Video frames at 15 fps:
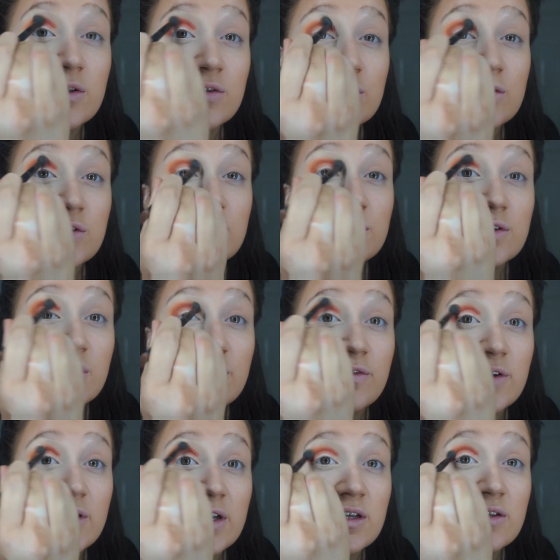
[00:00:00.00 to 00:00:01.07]
just to
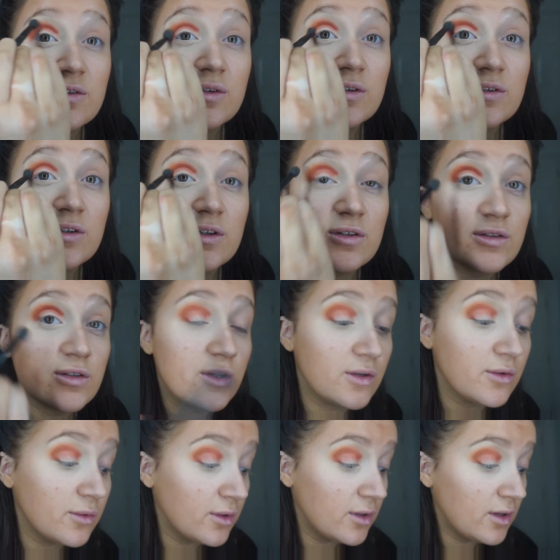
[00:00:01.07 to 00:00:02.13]
soften it so it's not
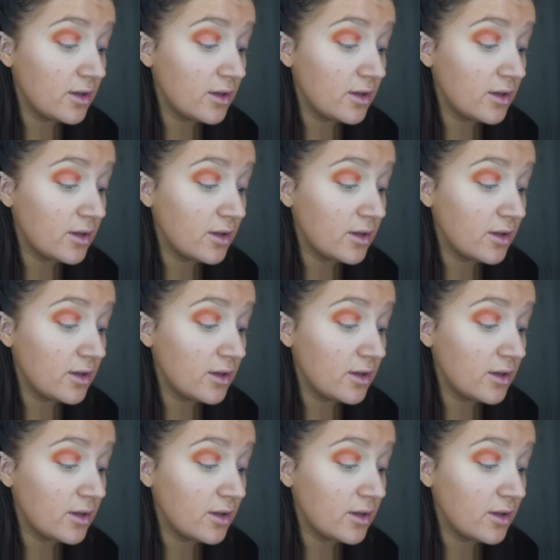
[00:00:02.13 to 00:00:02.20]
too